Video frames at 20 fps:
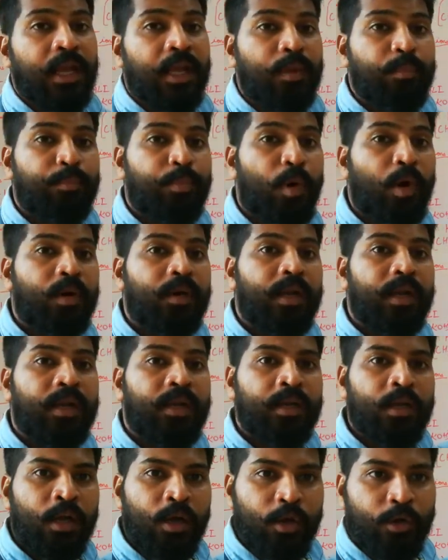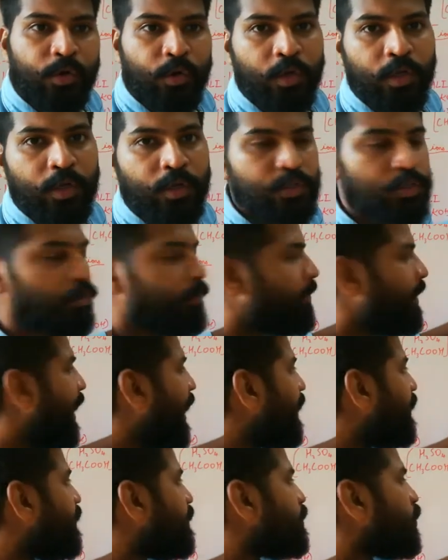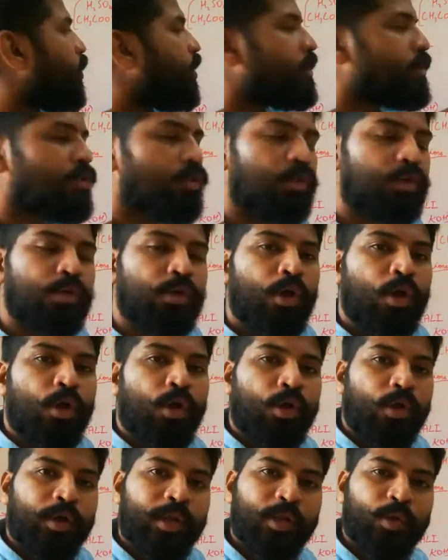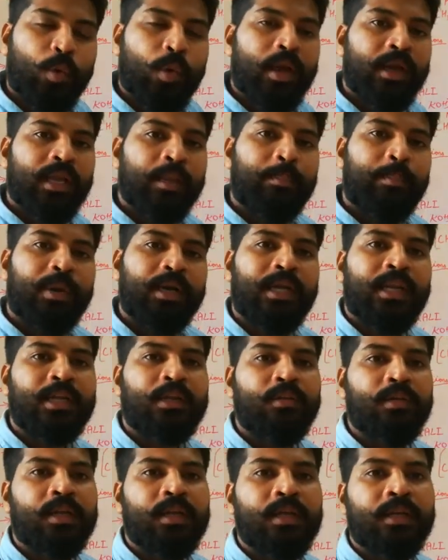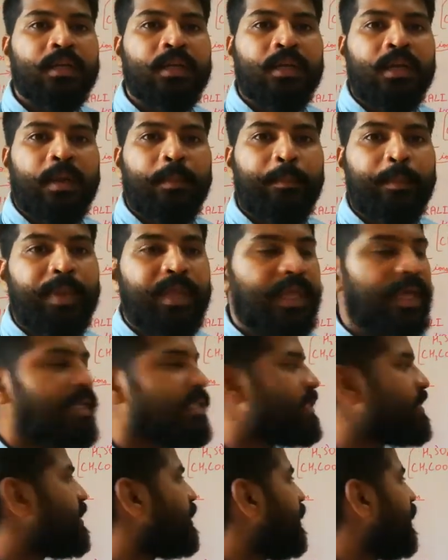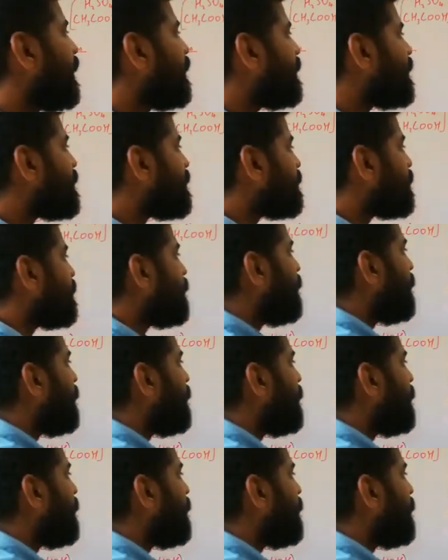important role. So plants also require a particular pH. This